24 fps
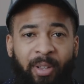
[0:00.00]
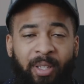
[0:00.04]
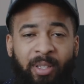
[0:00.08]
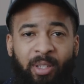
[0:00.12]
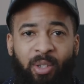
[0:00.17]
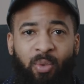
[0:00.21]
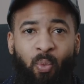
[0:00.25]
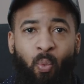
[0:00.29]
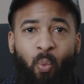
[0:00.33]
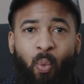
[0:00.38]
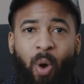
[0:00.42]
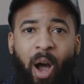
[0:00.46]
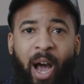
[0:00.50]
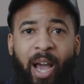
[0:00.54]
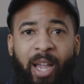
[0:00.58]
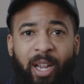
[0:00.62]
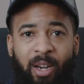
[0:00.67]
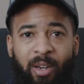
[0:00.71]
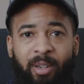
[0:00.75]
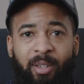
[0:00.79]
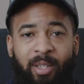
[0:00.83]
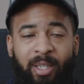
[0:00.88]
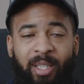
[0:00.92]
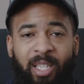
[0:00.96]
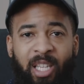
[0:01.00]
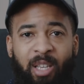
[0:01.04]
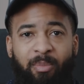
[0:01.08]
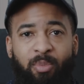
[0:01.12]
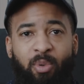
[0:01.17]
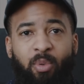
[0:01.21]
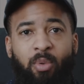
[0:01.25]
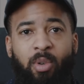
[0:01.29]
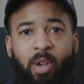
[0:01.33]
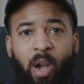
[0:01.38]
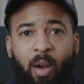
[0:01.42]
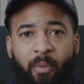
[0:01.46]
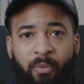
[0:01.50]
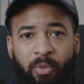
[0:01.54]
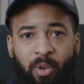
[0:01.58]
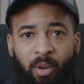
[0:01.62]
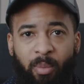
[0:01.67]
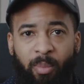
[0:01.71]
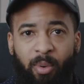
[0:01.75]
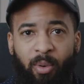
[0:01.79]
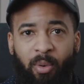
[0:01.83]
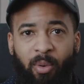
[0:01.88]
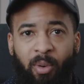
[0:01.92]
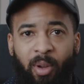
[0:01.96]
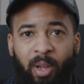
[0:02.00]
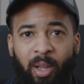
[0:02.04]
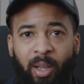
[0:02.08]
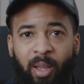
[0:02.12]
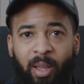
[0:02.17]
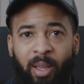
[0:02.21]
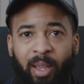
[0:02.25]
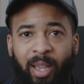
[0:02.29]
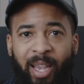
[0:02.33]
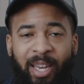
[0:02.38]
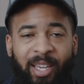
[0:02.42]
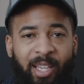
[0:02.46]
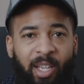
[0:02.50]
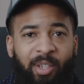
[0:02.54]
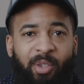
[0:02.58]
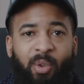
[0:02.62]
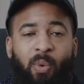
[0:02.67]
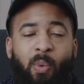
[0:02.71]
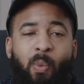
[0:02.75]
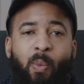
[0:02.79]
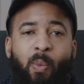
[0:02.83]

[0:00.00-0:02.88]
It's wired to keep you comfortable. It doesn't